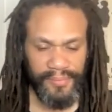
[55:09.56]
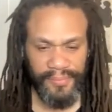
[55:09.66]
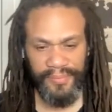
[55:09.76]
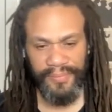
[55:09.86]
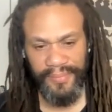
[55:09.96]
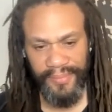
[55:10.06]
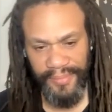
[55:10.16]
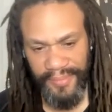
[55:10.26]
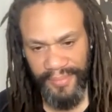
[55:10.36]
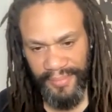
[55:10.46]

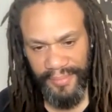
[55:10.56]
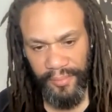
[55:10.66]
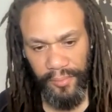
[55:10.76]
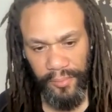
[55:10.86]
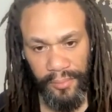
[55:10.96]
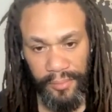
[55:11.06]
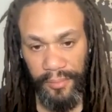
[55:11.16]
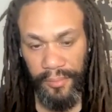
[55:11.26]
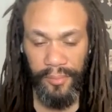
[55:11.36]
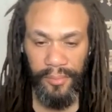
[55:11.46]

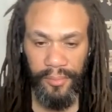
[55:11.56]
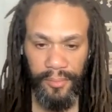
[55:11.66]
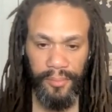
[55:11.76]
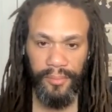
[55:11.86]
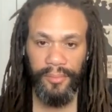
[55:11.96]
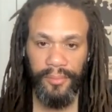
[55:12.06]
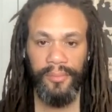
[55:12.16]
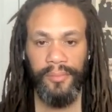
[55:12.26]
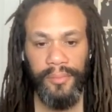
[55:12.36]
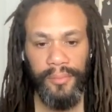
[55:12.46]

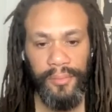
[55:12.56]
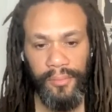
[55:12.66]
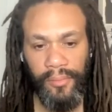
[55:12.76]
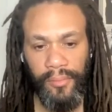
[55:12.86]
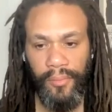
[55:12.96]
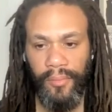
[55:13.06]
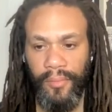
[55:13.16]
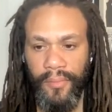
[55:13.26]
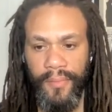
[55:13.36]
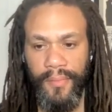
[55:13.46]

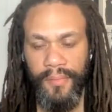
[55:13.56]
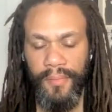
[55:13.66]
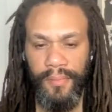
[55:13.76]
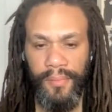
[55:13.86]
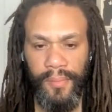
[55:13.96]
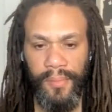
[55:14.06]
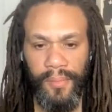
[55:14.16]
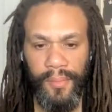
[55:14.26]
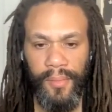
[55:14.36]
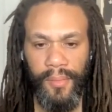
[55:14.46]

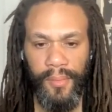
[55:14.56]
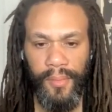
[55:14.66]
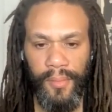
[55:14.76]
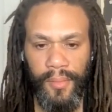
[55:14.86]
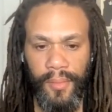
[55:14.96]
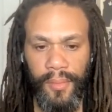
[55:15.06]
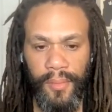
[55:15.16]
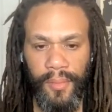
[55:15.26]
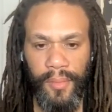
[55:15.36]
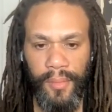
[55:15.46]

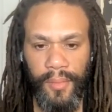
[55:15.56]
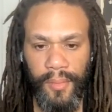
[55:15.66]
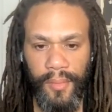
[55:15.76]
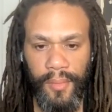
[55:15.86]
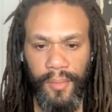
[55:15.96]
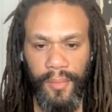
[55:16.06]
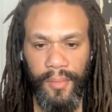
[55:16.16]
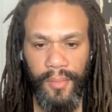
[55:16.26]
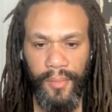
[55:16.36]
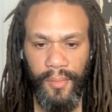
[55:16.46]

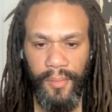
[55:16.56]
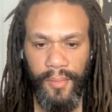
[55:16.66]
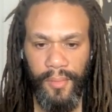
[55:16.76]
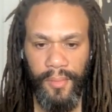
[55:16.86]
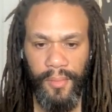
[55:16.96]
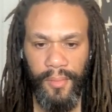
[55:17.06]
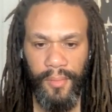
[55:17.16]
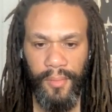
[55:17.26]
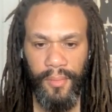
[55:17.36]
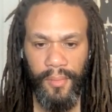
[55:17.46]
No words are spoken by the person on screen.